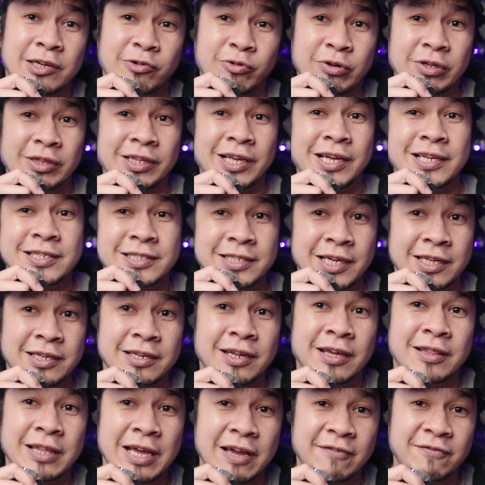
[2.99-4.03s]
realized
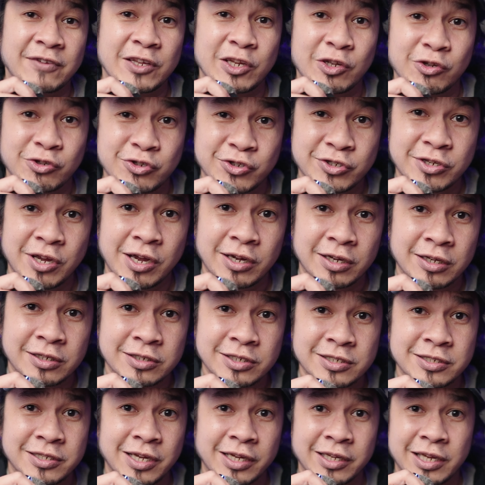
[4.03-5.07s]
that that video sucked
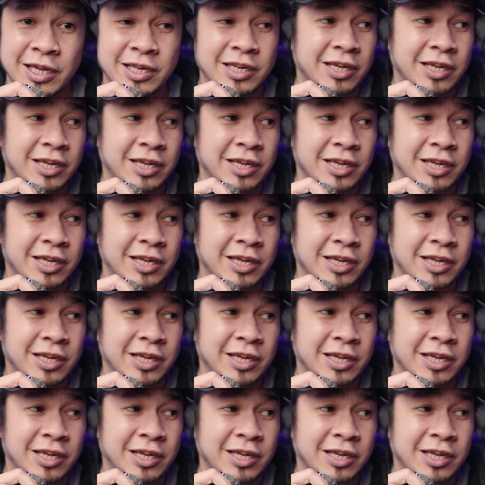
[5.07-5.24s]
just like